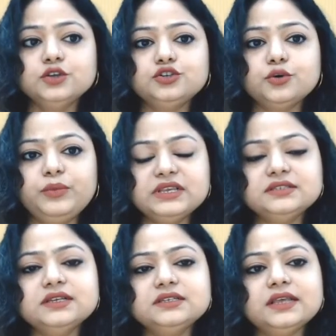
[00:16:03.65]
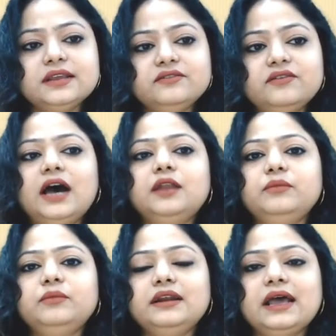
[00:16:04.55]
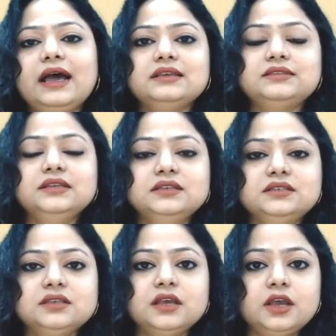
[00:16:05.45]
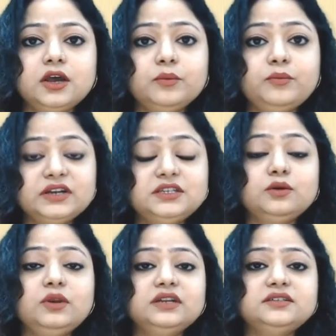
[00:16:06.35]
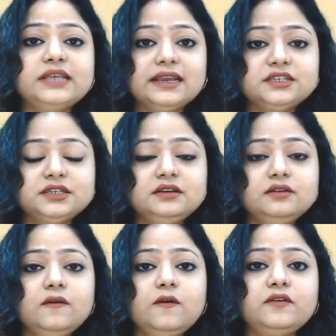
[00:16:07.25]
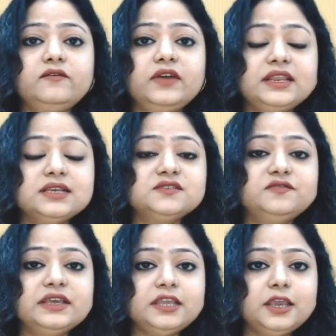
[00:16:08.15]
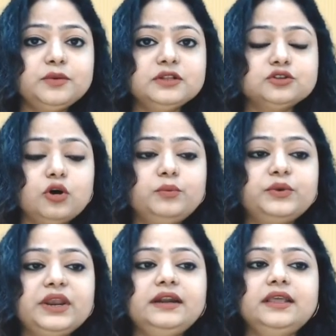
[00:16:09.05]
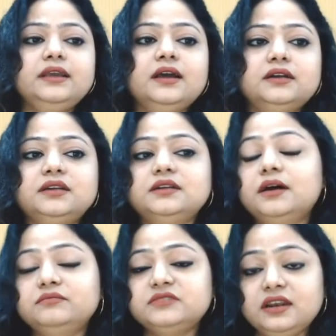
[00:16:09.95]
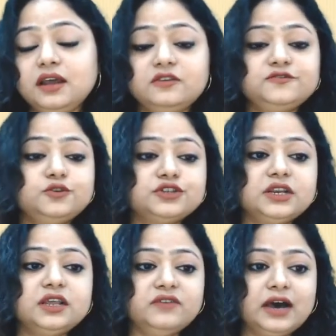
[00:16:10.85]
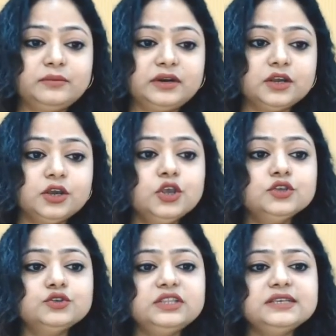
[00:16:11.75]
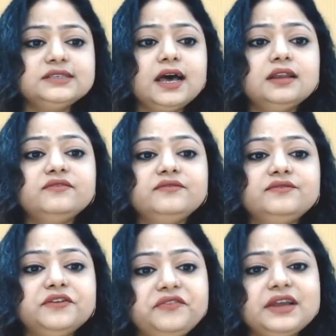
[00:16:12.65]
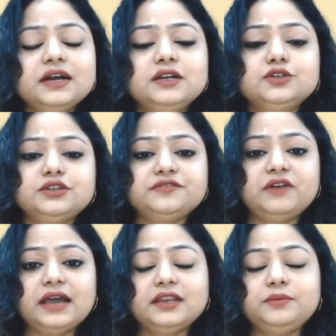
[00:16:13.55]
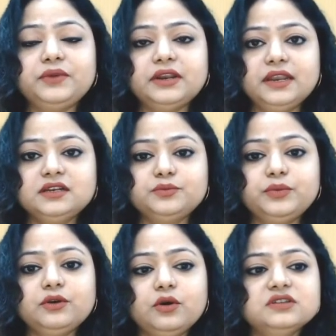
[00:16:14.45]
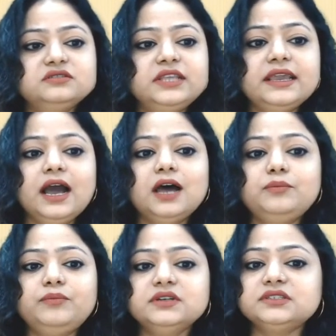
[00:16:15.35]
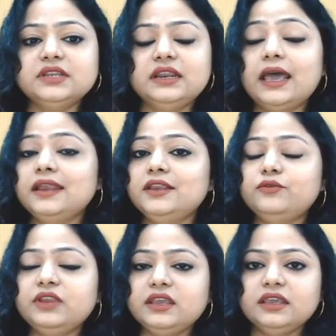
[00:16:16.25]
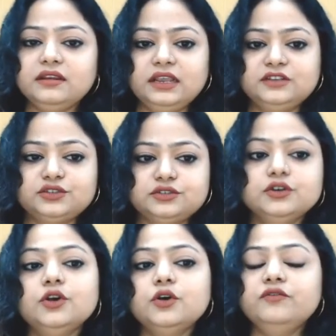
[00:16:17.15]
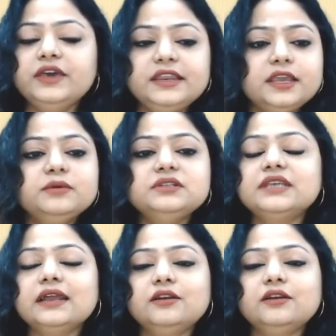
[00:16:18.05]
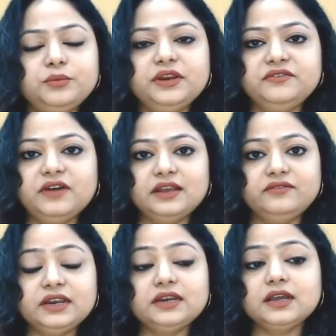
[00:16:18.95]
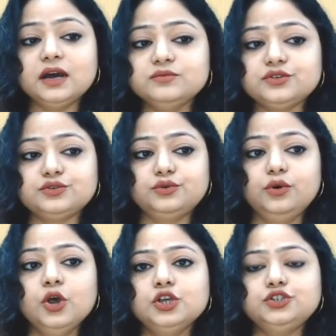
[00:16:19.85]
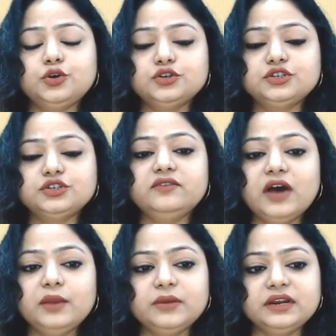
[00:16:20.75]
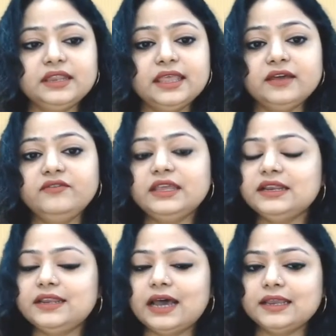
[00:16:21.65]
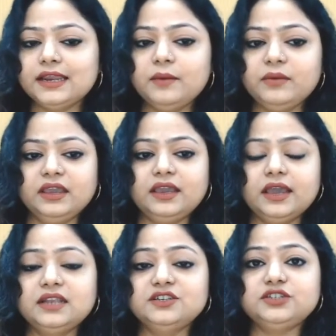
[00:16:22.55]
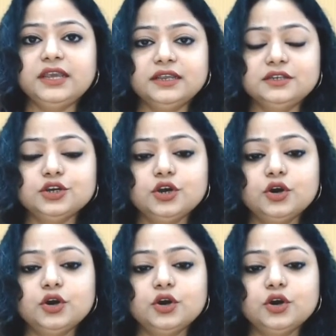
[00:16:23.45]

So business environment has this particular section or various variables operating under the umbrella of social environment. So these are difficult to define and predict because they are personal and unique in nature. Variables cannot be defined when it comes to social environment. They are very dynamic and change.